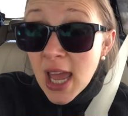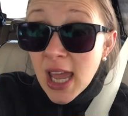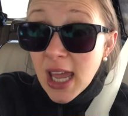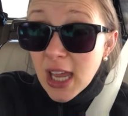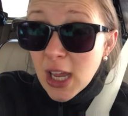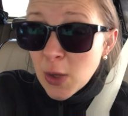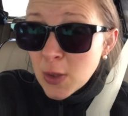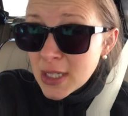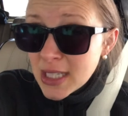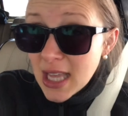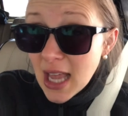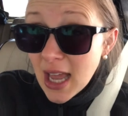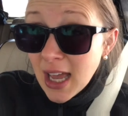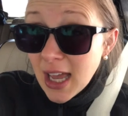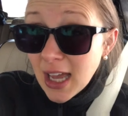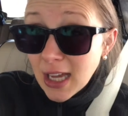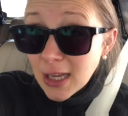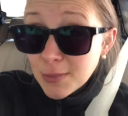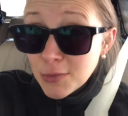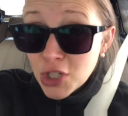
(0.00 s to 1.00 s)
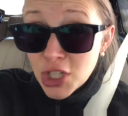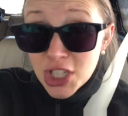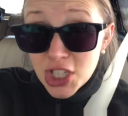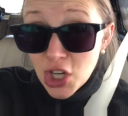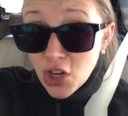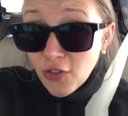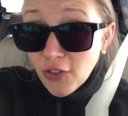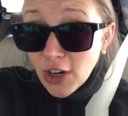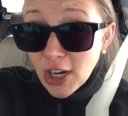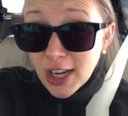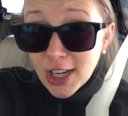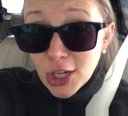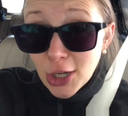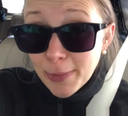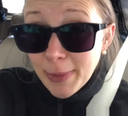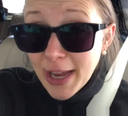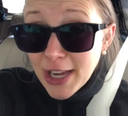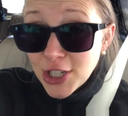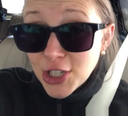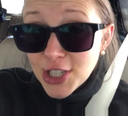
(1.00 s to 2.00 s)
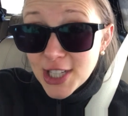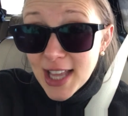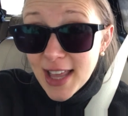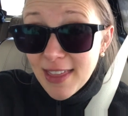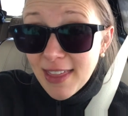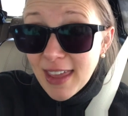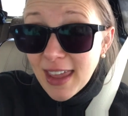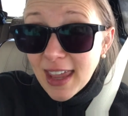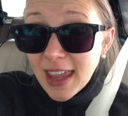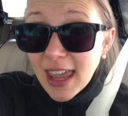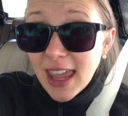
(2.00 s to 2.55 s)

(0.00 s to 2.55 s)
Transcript: It was just over 100 pages, I think.